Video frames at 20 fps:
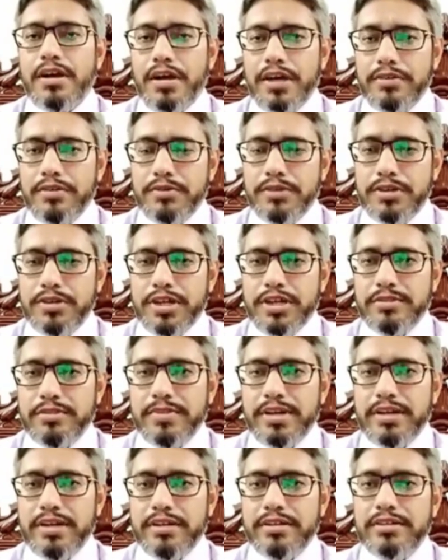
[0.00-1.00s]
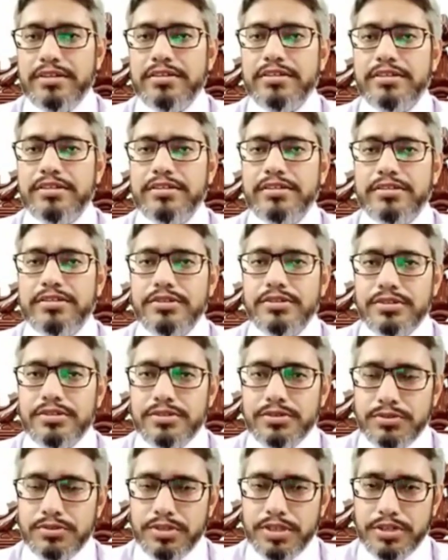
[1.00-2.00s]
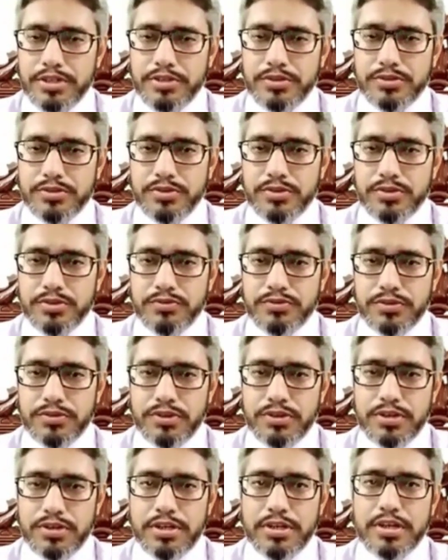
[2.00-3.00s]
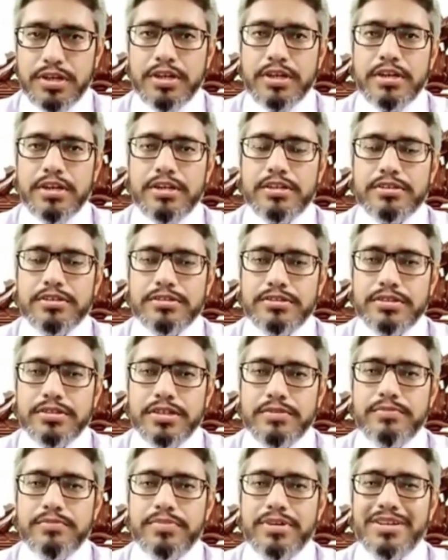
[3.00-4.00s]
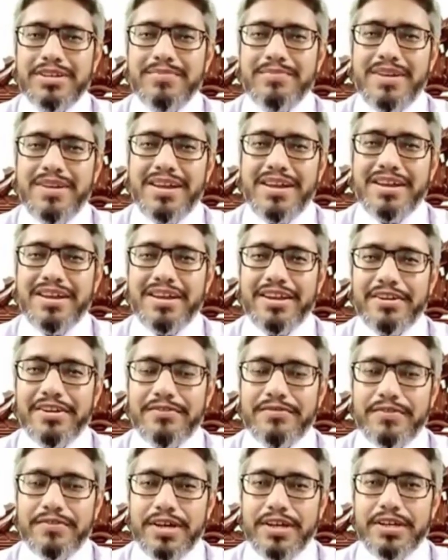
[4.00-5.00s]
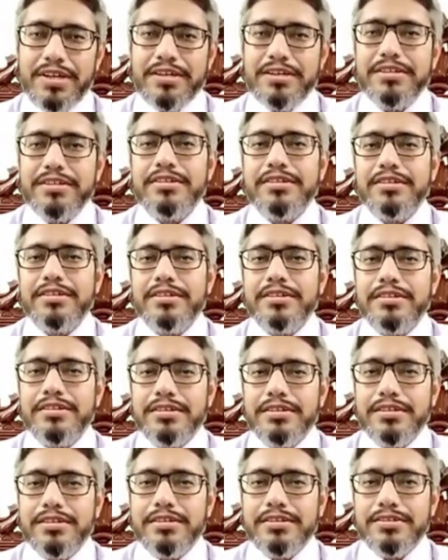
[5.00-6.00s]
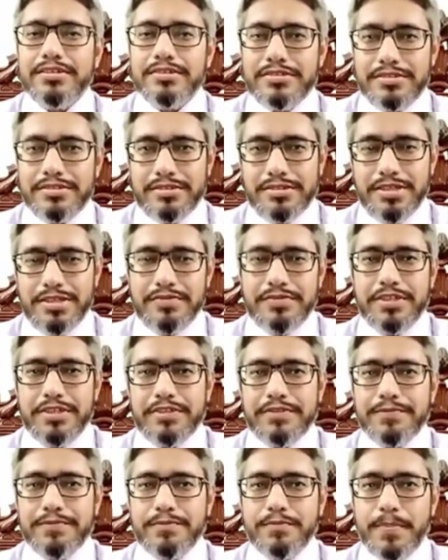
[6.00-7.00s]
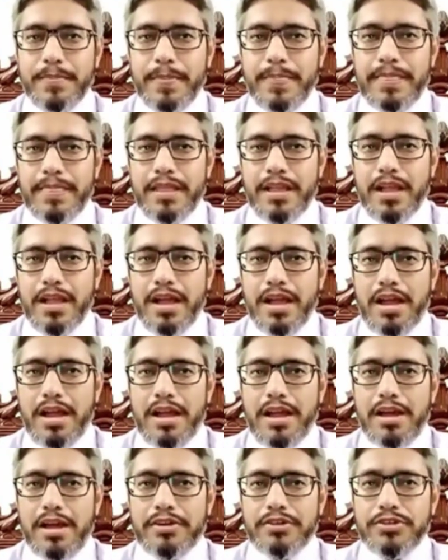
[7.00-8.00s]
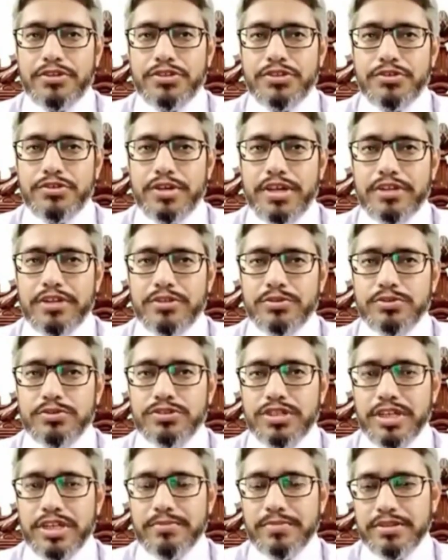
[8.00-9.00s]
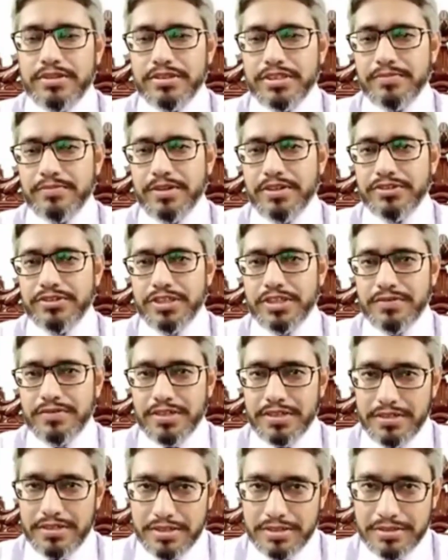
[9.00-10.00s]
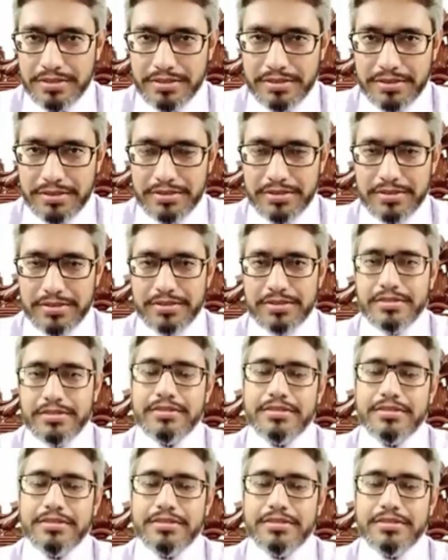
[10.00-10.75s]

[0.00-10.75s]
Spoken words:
I would recommend you need to go for simple black and white CV. Should I use tables in my CV? Yes.